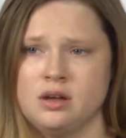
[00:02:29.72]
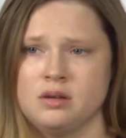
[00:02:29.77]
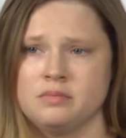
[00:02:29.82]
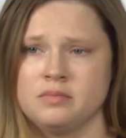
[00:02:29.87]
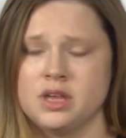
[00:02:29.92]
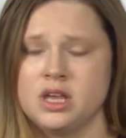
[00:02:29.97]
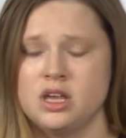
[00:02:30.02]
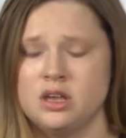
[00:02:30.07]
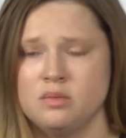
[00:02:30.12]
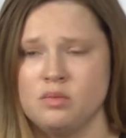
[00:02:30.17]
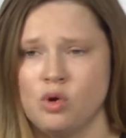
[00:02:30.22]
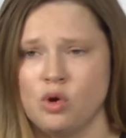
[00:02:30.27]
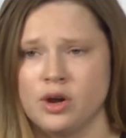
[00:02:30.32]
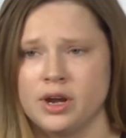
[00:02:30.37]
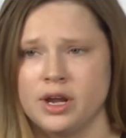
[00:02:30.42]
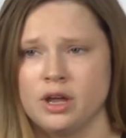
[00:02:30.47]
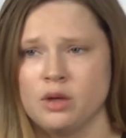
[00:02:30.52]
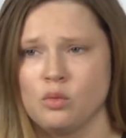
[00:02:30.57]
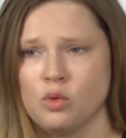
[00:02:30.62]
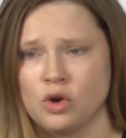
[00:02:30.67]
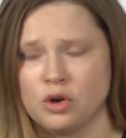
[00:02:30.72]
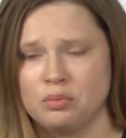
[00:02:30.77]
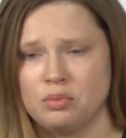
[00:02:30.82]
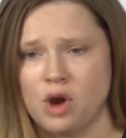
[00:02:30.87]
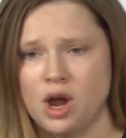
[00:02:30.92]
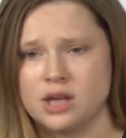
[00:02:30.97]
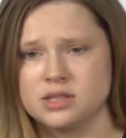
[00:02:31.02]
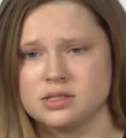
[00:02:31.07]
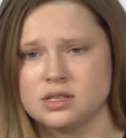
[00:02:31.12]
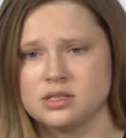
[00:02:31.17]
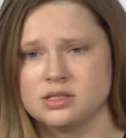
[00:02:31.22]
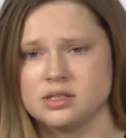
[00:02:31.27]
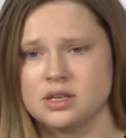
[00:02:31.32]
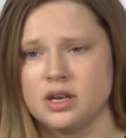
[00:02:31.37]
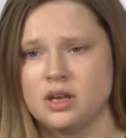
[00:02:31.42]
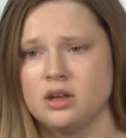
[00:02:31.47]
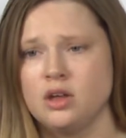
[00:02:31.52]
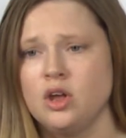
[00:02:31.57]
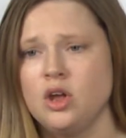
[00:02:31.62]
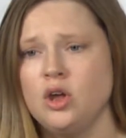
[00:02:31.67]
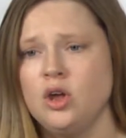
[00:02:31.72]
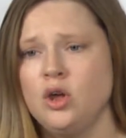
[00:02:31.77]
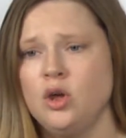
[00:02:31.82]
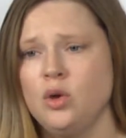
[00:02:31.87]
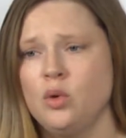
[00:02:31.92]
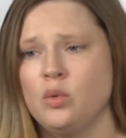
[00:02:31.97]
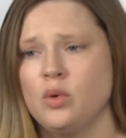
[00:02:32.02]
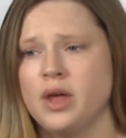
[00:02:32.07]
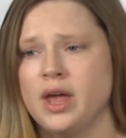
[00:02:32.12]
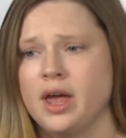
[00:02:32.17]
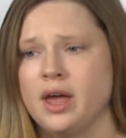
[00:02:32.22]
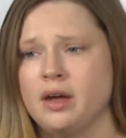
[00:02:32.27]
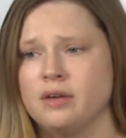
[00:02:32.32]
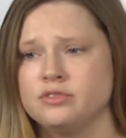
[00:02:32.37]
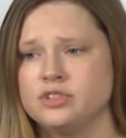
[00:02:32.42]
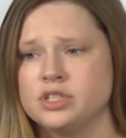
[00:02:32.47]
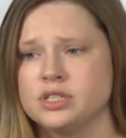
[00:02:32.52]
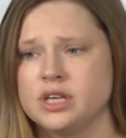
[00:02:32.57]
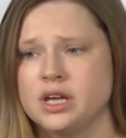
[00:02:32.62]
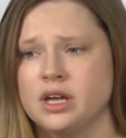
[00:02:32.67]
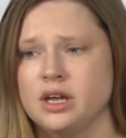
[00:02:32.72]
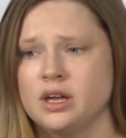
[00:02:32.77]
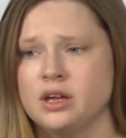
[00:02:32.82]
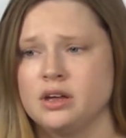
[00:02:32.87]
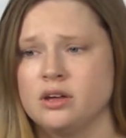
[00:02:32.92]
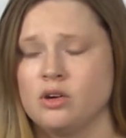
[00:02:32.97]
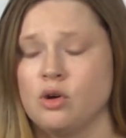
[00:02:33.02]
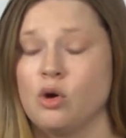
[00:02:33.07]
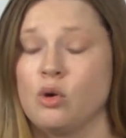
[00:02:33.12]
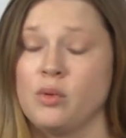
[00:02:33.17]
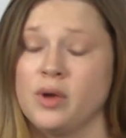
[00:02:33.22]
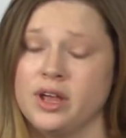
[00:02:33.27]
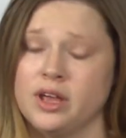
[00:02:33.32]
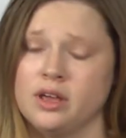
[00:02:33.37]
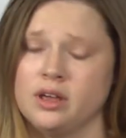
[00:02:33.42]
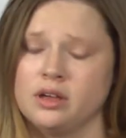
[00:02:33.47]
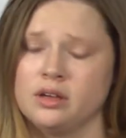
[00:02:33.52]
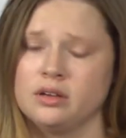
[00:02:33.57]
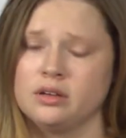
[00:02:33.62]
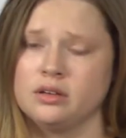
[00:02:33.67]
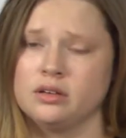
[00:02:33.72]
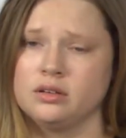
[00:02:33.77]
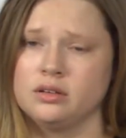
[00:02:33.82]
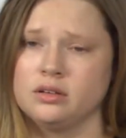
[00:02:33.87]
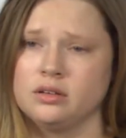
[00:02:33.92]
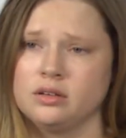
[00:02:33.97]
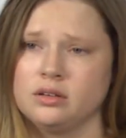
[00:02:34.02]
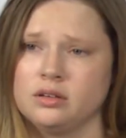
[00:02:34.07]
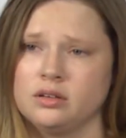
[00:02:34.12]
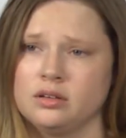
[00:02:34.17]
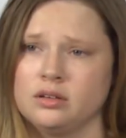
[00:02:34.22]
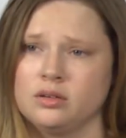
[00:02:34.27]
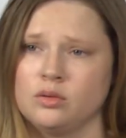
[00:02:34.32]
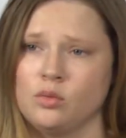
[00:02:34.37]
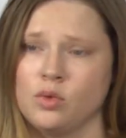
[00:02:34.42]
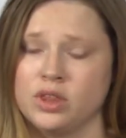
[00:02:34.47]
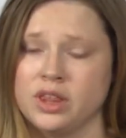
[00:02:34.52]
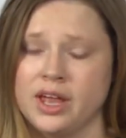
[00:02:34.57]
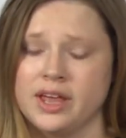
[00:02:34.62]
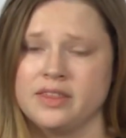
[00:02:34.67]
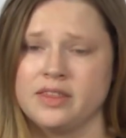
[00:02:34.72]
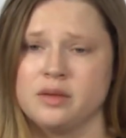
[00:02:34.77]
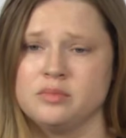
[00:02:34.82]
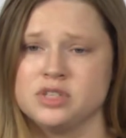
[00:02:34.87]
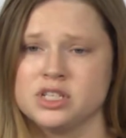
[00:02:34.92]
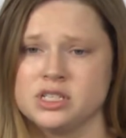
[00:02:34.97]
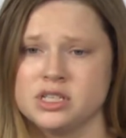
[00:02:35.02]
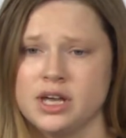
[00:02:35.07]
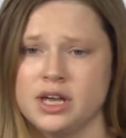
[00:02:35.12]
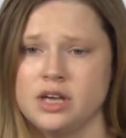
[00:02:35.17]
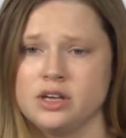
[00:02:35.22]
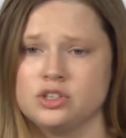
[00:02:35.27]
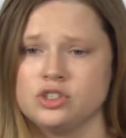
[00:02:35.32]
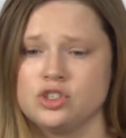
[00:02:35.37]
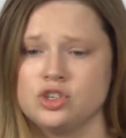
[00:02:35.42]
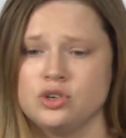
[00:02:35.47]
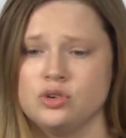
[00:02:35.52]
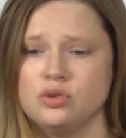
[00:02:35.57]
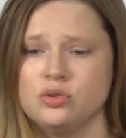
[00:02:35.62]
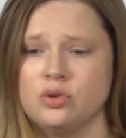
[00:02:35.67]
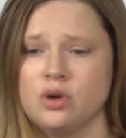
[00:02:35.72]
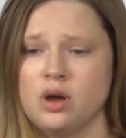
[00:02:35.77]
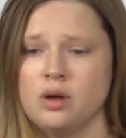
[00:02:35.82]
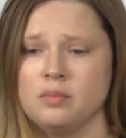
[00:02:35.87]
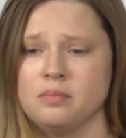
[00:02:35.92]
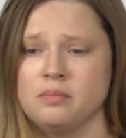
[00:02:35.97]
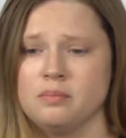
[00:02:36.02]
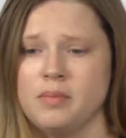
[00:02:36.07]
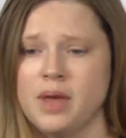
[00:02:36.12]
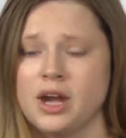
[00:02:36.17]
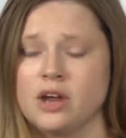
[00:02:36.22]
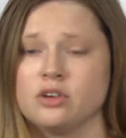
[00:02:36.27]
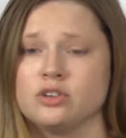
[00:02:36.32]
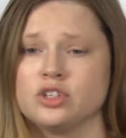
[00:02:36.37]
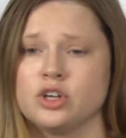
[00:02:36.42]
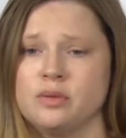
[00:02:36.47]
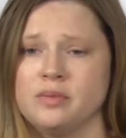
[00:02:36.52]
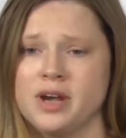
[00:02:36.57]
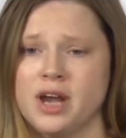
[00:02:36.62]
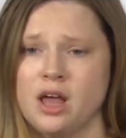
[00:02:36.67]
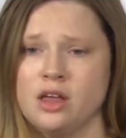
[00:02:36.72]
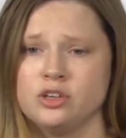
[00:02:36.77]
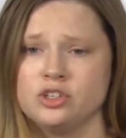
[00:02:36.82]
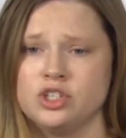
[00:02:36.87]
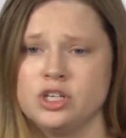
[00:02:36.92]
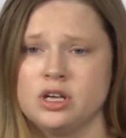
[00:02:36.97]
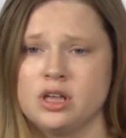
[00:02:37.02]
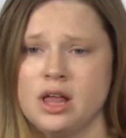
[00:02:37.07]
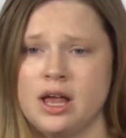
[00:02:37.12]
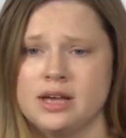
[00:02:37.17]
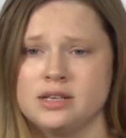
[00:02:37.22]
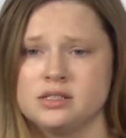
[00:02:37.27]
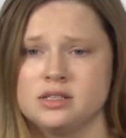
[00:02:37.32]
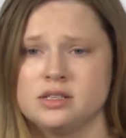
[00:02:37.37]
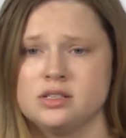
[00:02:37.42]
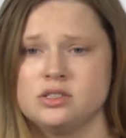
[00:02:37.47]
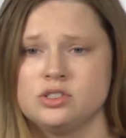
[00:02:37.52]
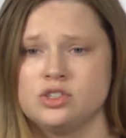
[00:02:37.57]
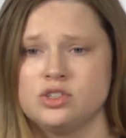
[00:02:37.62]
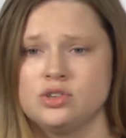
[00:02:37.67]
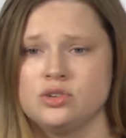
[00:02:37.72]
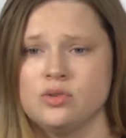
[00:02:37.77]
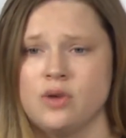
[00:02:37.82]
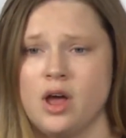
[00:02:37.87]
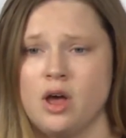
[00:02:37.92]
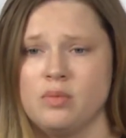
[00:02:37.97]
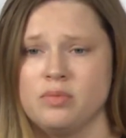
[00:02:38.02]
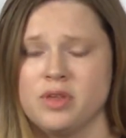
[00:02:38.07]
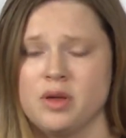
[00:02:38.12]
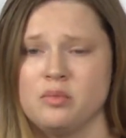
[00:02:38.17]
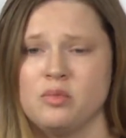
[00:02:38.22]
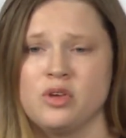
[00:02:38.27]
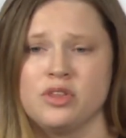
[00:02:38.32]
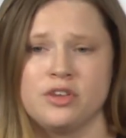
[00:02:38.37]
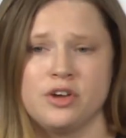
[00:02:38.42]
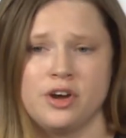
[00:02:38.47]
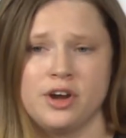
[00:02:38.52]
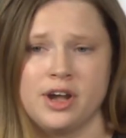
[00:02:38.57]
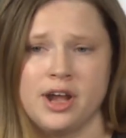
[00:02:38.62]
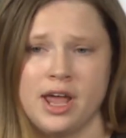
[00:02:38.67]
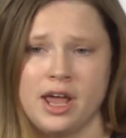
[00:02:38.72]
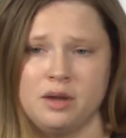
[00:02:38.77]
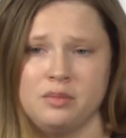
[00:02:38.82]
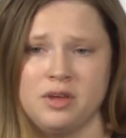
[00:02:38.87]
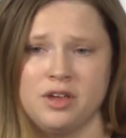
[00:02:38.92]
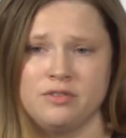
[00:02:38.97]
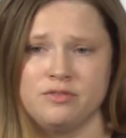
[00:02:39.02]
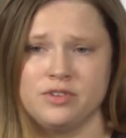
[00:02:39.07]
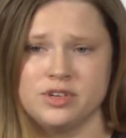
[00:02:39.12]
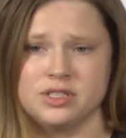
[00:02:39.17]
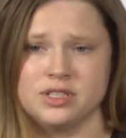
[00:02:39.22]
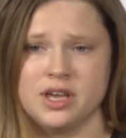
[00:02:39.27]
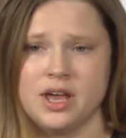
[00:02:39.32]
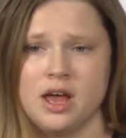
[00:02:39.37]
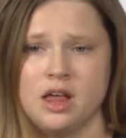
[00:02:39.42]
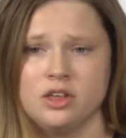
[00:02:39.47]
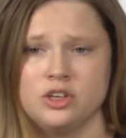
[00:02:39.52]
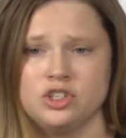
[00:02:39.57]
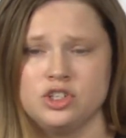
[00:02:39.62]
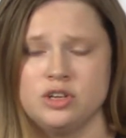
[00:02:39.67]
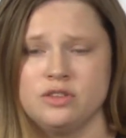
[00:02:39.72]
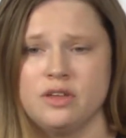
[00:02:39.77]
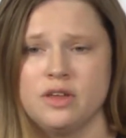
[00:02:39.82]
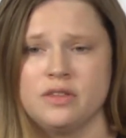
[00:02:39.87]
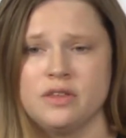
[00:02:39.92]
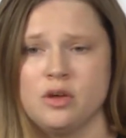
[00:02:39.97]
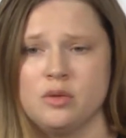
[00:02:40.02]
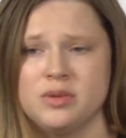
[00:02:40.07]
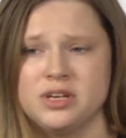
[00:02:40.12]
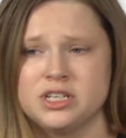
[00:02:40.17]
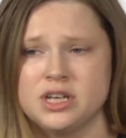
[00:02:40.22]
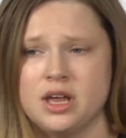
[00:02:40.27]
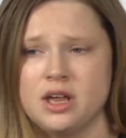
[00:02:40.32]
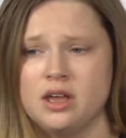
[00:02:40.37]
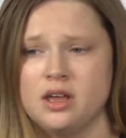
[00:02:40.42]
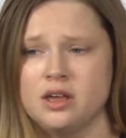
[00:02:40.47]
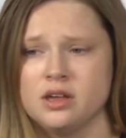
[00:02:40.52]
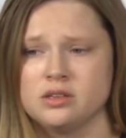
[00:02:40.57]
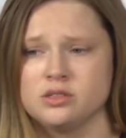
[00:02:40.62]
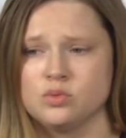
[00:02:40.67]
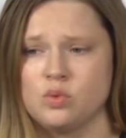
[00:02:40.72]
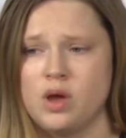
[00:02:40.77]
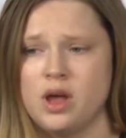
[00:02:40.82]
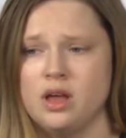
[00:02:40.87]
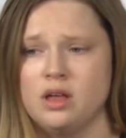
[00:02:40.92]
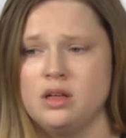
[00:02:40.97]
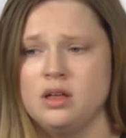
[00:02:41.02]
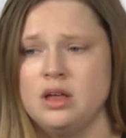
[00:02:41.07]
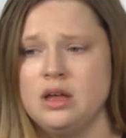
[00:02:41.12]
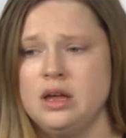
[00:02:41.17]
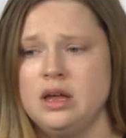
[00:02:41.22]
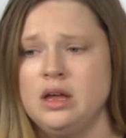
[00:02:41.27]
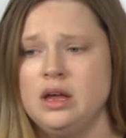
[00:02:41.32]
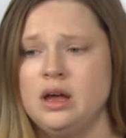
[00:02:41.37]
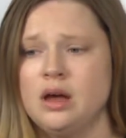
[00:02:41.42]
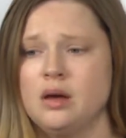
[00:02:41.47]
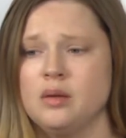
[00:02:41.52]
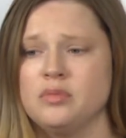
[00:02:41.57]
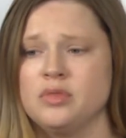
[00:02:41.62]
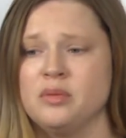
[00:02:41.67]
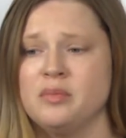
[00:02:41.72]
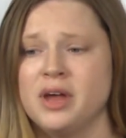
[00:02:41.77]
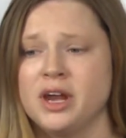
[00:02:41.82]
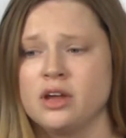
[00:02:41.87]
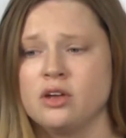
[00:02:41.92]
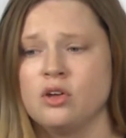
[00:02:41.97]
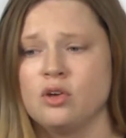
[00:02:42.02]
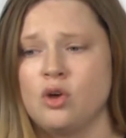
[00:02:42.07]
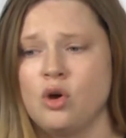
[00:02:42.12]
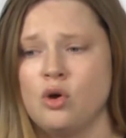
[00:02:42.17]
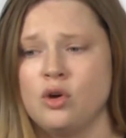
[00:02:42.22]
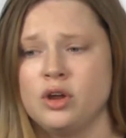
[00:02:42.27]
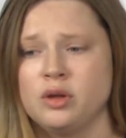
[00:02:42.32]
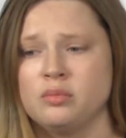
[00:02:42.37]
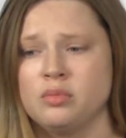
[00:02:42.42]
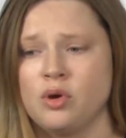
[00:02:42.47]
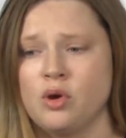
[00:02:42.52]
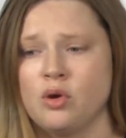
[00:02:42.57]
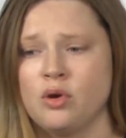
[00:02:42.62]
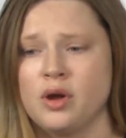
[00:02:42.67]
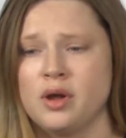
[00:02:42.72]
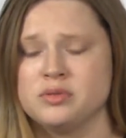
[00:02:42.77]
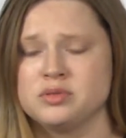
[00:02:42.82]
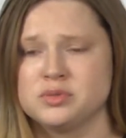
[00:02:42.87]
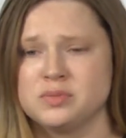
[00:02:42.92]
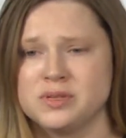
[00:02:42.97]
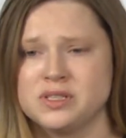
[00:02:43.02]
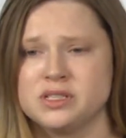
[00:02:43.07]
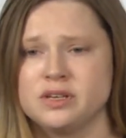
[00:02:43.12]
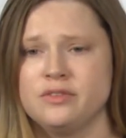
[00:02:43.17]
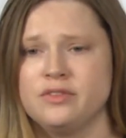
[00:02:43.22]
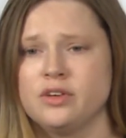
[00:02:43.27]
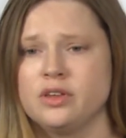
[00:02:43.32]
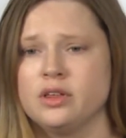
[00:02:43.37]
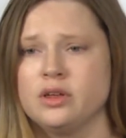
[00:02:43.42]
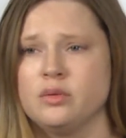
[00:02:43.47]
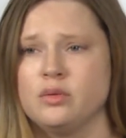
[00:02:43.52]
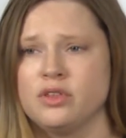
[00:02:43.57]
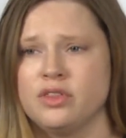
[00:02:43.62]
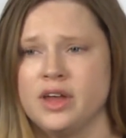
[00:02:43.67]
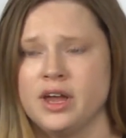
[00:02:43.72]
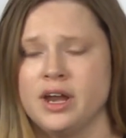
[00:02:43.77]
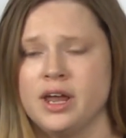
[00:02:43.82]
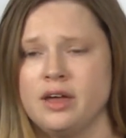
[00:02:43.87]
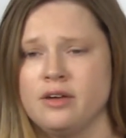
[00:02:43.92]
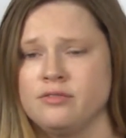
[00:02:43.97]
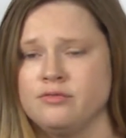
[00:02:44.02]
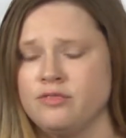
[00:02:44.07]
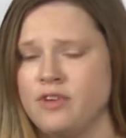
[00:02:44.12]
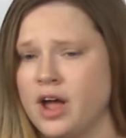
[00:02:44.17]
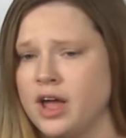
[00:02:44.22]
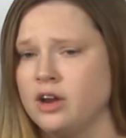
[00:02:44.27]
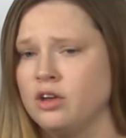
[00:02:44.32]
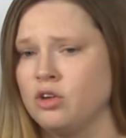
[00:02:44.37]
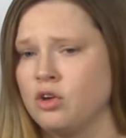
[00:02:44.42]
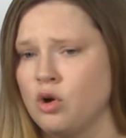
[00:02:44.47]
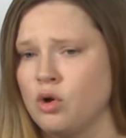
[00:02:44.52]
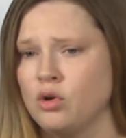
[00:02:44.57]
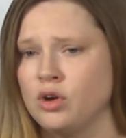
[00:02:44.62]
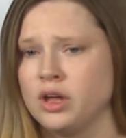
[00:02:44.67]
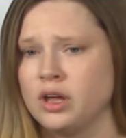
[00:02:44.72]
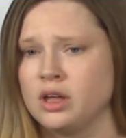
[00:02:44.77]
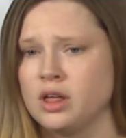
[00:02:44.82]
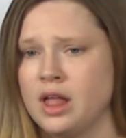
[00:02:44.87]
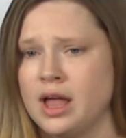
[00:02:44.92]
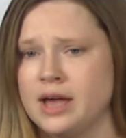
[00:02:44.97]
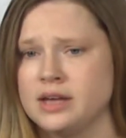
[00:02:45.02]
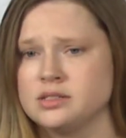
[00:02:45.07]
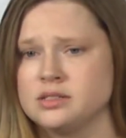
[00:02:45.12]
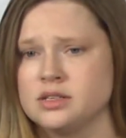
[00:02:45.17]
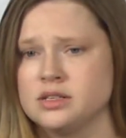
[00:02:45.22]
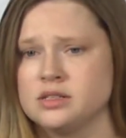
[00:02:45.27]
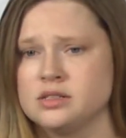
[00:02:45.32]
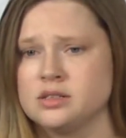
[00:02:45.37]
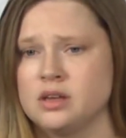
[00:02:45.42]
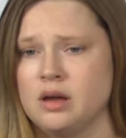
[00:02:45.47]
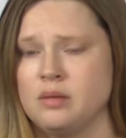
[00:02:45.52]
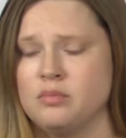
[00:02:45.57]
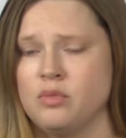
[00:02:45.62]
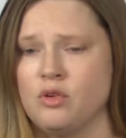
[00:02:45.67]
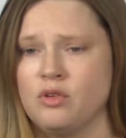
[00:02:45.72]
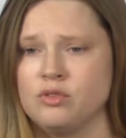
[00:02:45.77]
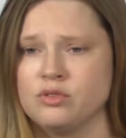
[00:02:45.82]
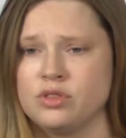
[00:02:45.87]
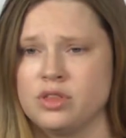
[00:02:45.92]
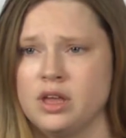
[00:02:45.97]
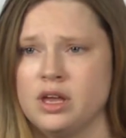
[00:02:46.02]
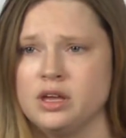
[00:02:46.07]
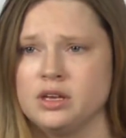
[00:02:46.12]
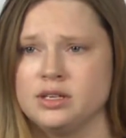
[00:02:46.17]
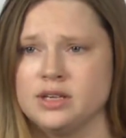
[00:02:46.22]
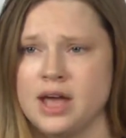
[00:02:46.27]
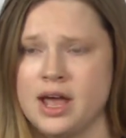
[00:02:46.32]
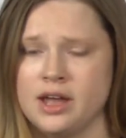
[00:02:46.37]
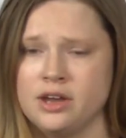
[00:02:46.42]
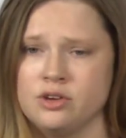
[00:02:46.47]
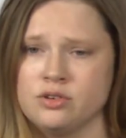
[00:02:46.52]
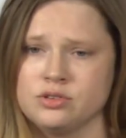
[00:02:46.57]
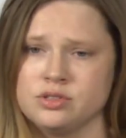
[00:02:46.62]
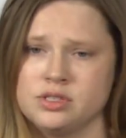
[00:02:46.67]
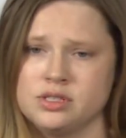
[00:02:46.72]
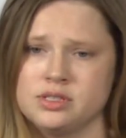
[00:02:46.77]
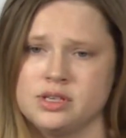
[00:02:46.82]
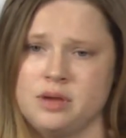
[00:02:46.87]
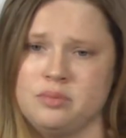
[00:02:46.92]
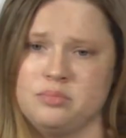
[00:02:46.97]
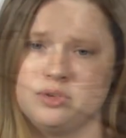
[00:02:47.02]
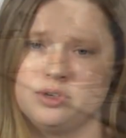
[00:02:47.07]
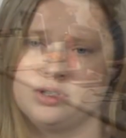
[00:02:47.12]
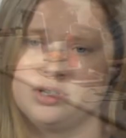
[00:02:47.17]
um, keyboarding, word processing. We have to take, or we would like them to take two um, medical terminology classes to help them with their anatomy and physiology that they'll be taking as well. Um, the medical coding program specifically will then have final coding classes, um, both in diagnosis and